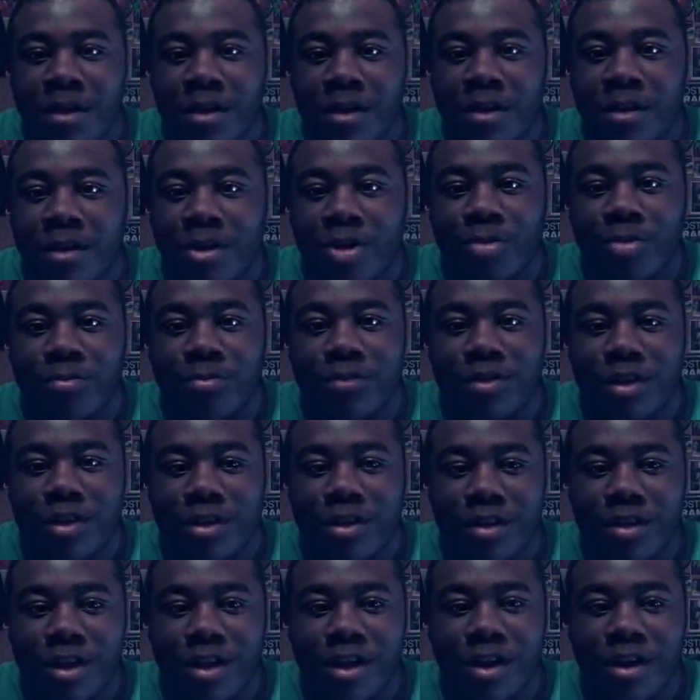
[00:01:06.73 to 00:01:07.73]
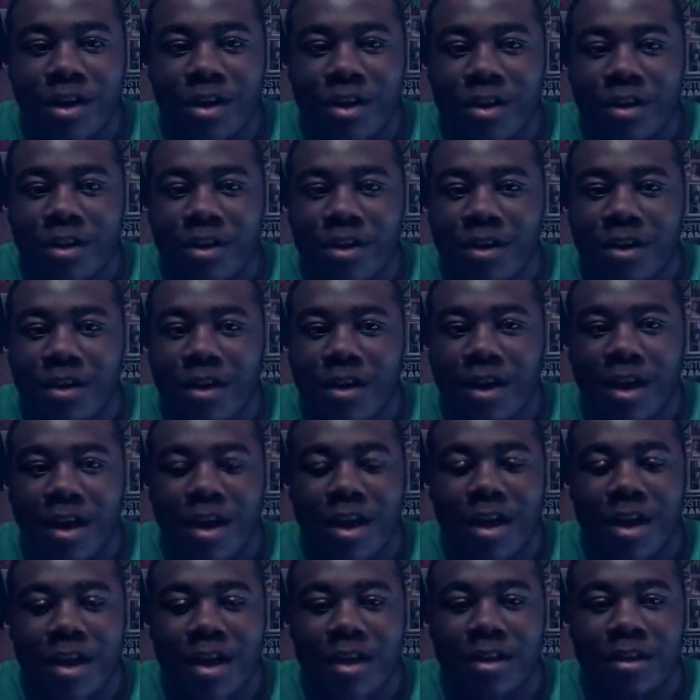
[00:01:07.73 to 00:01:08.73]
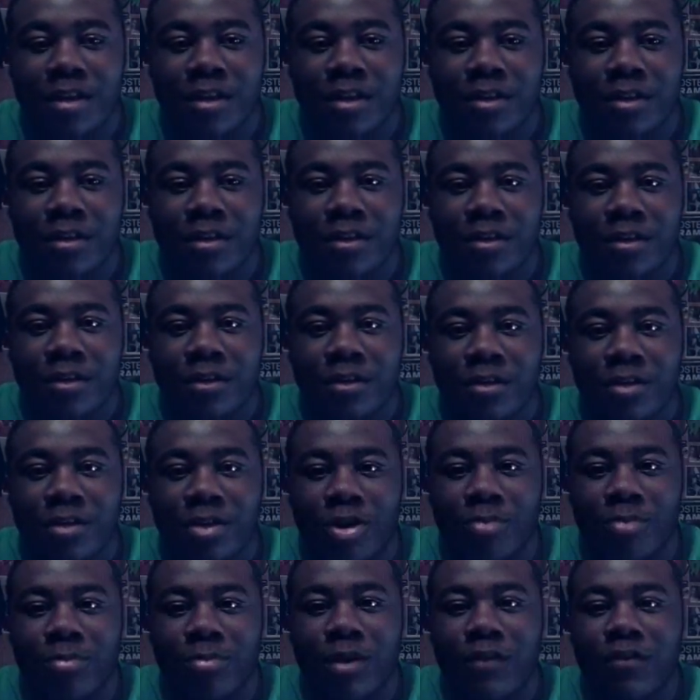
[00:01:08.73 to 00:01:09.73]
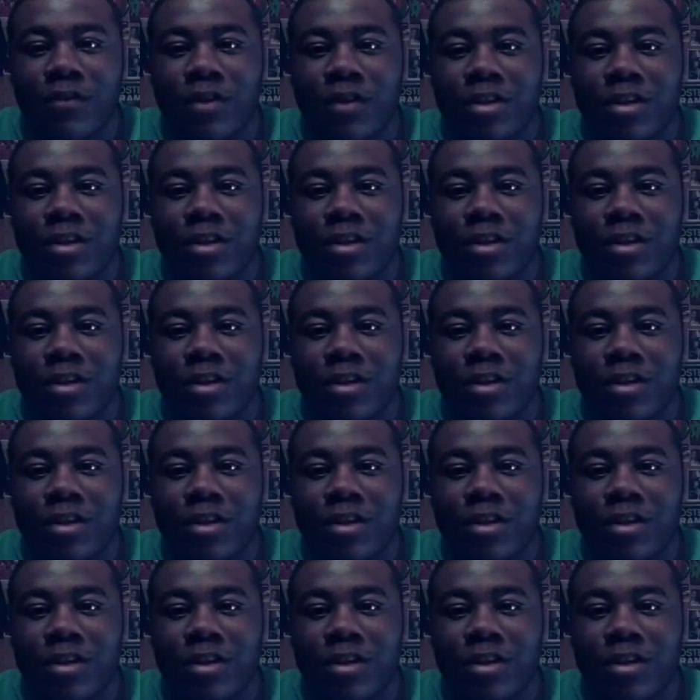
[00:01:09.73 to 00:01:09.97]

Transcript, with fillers: Hope to see you there. And hope you have a good